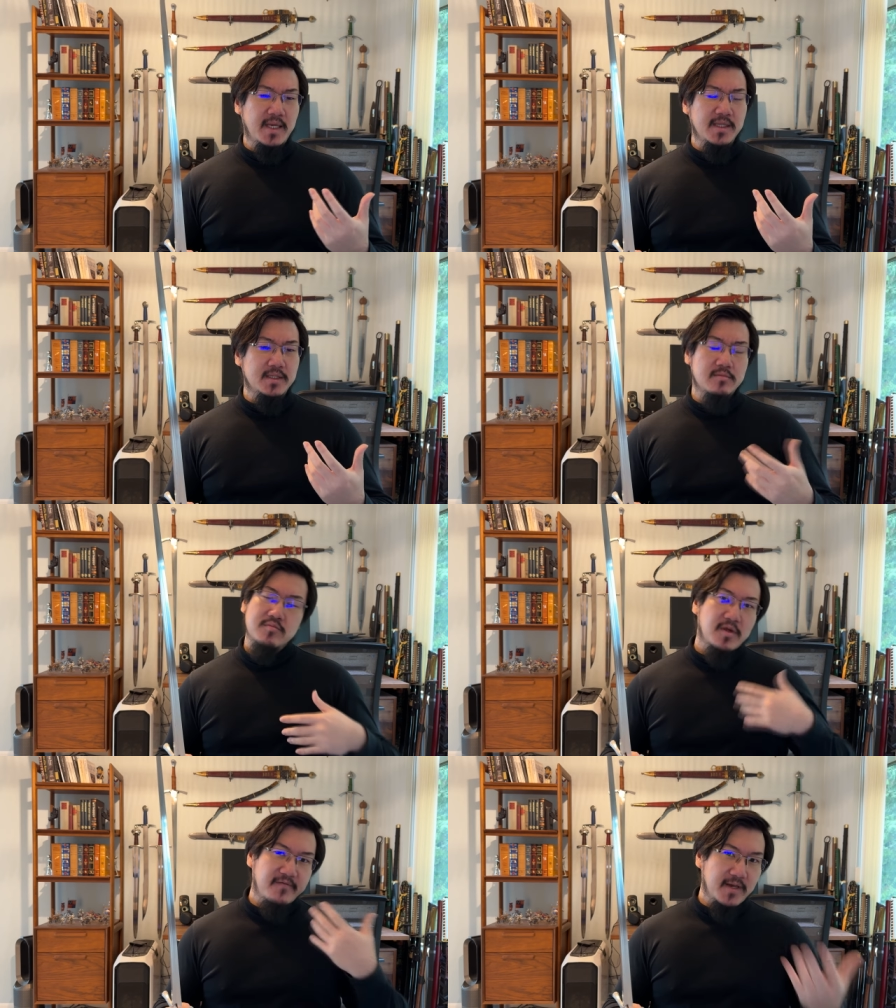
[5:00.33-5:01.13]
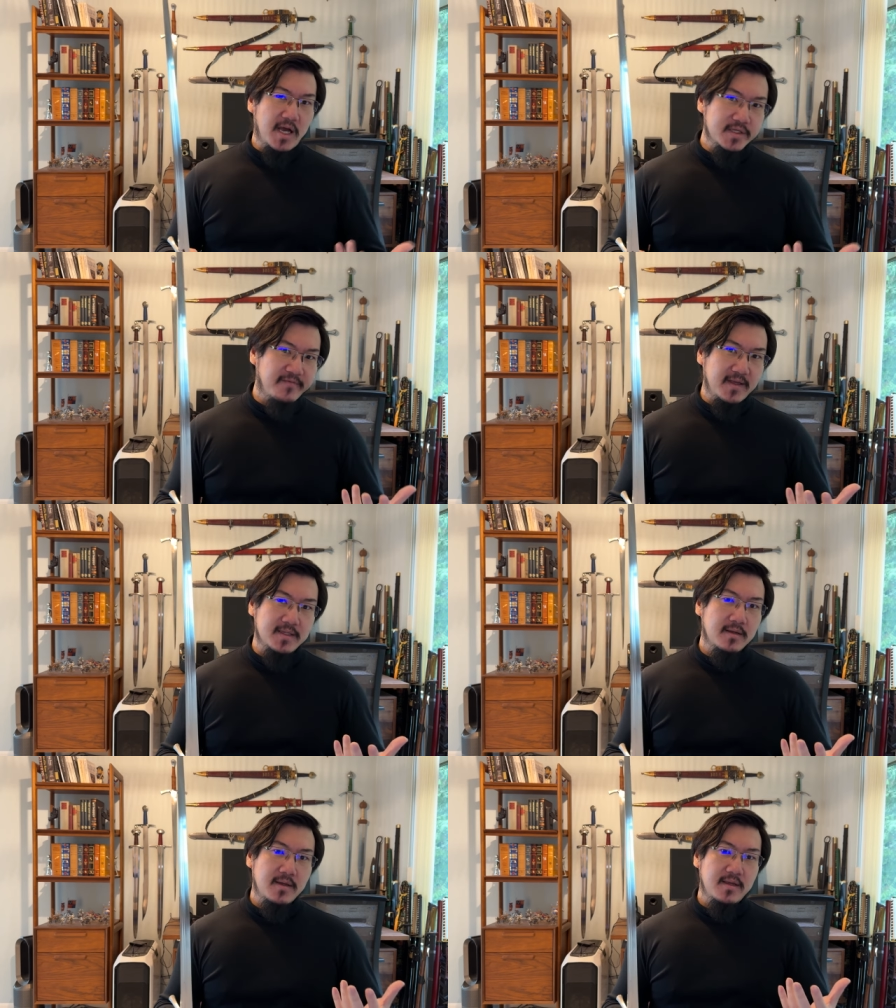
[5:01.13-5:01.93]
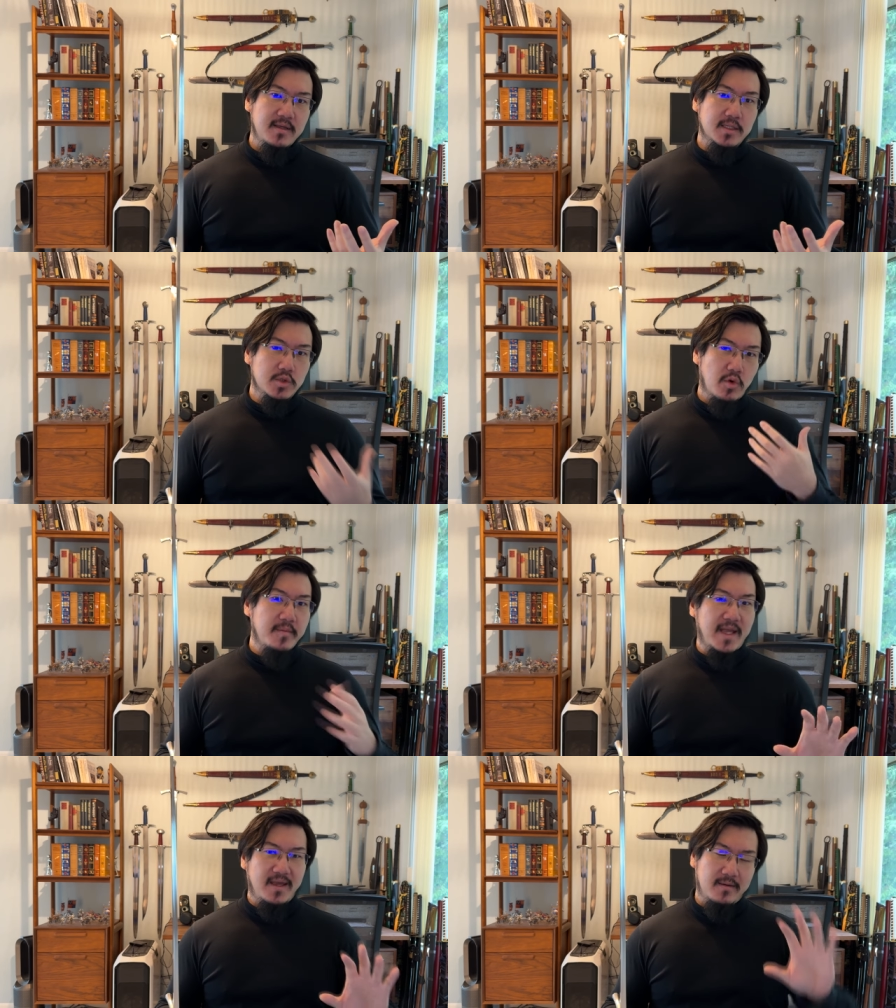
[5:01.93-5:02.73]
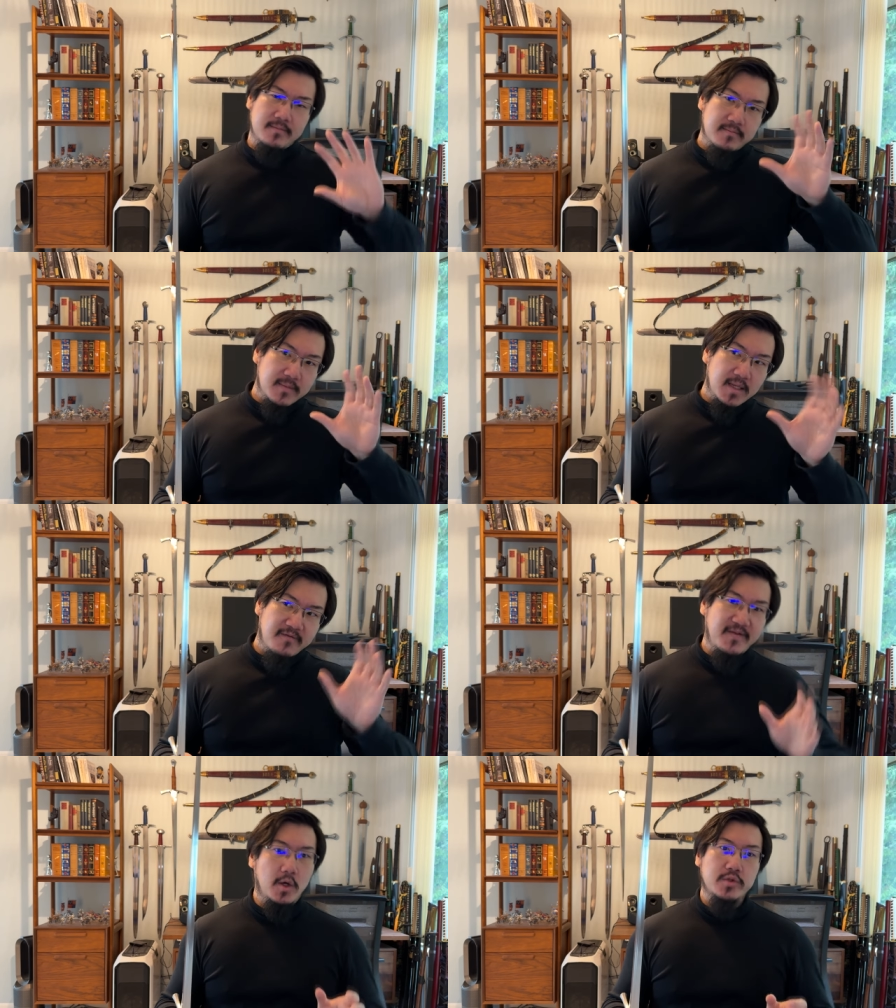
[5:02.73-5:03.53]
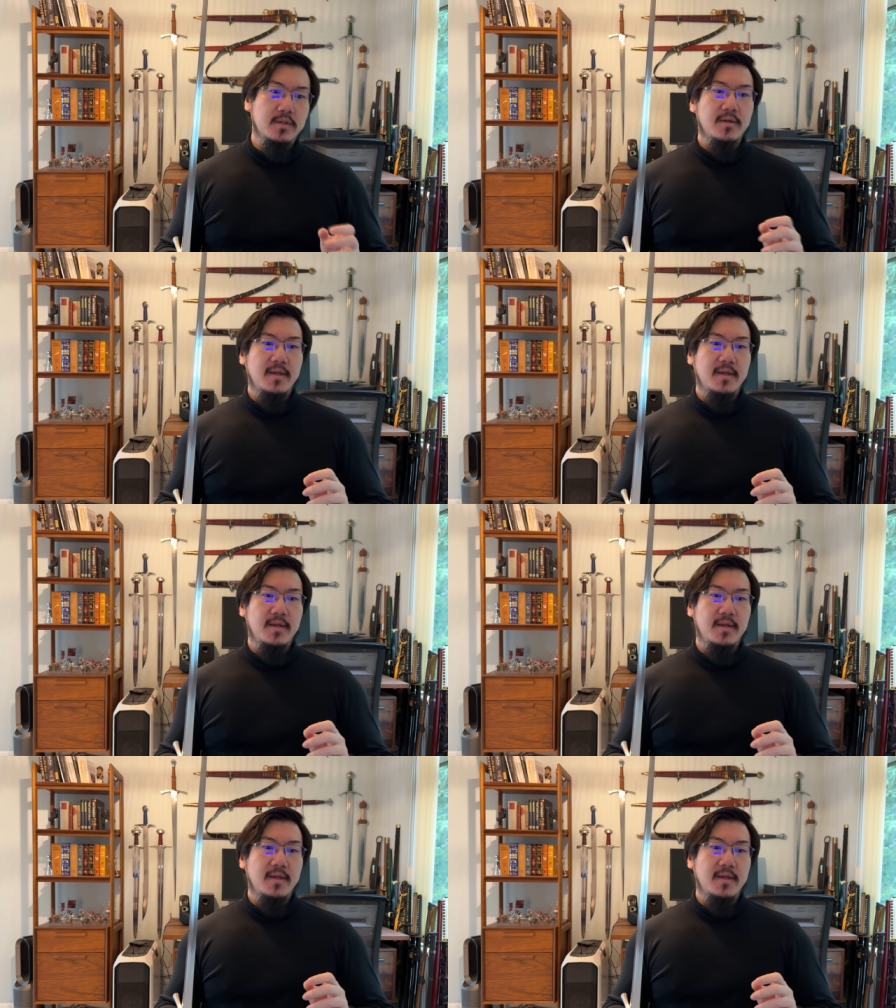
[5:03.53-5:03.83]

his philosophies in the sword making field.